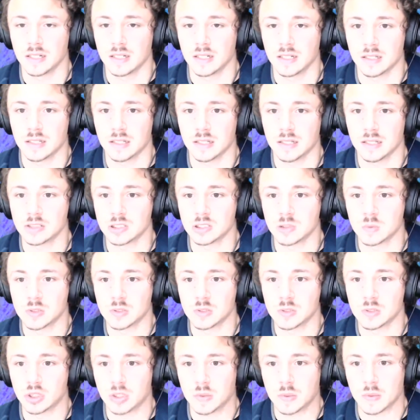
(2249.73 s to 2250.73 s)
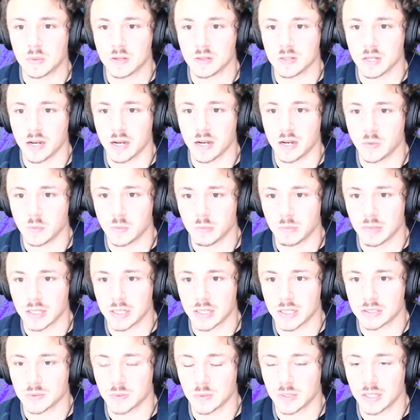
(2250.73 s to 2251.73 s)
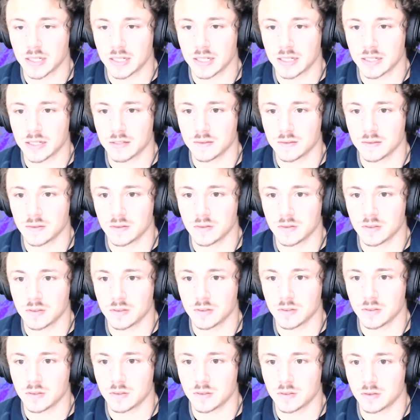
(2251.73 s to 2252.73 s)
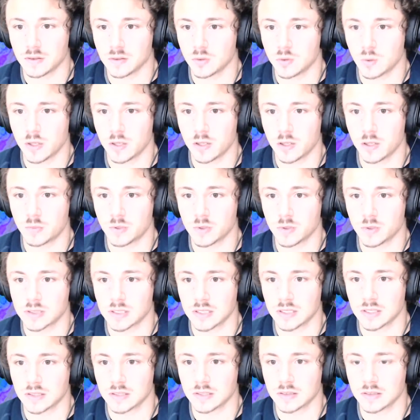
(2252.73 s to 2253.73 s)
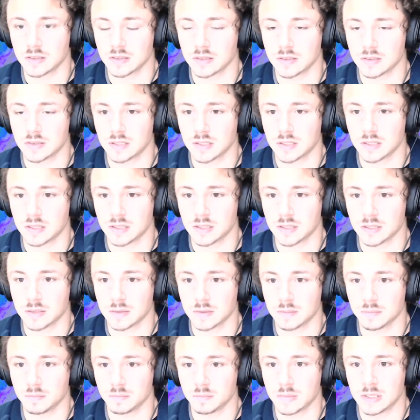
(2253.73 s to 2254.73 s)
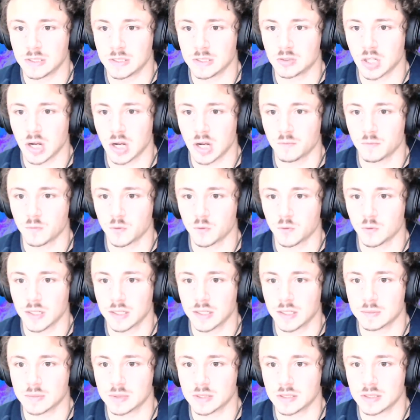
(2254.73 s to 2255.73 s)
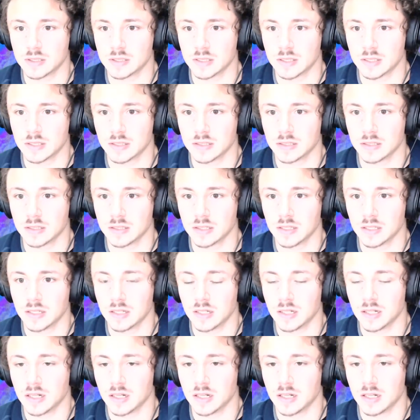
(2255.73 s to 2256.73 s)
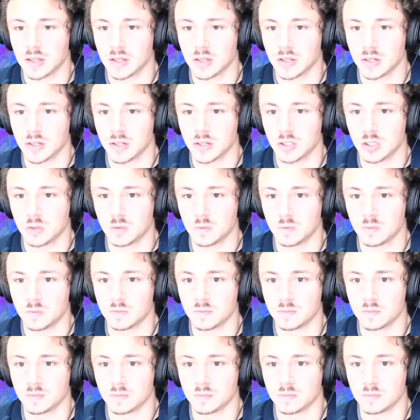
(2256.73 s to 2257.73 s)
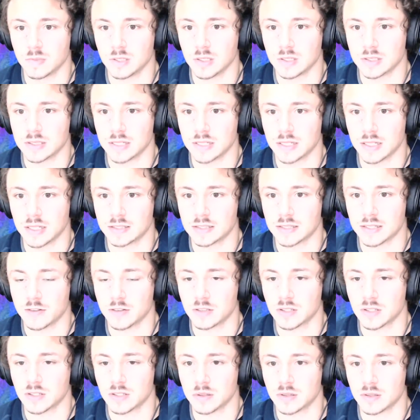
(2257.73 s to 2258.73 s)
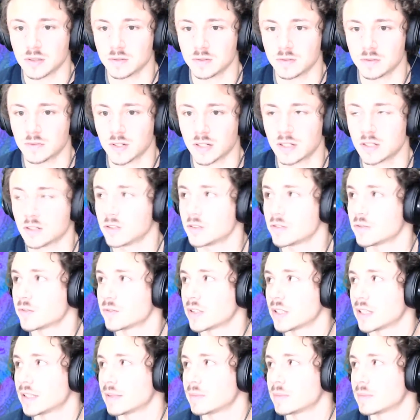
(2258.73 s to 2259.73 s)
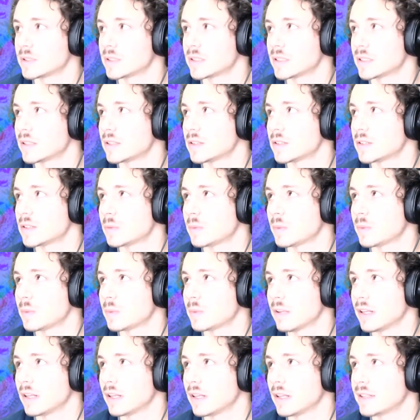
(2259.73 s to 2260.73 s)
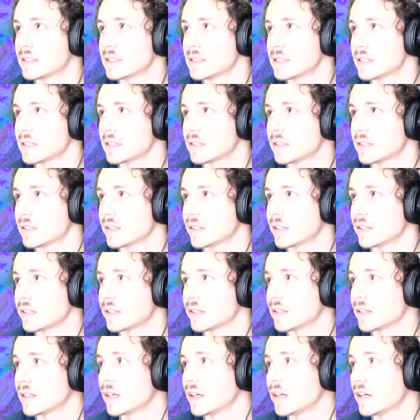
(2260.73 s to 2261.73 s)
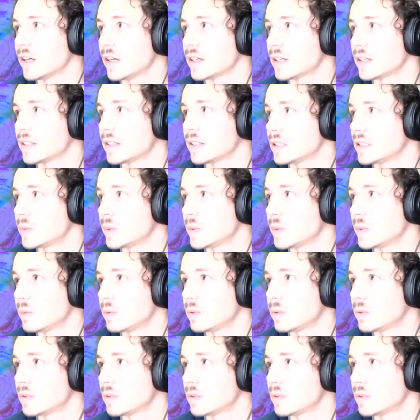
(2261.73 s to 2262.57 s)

instrument stream, that was kind of a mess. We have 12% mid-drop frames and 32 milliseconds average time to render frames, so there might be latency too there. Okay, see you, people.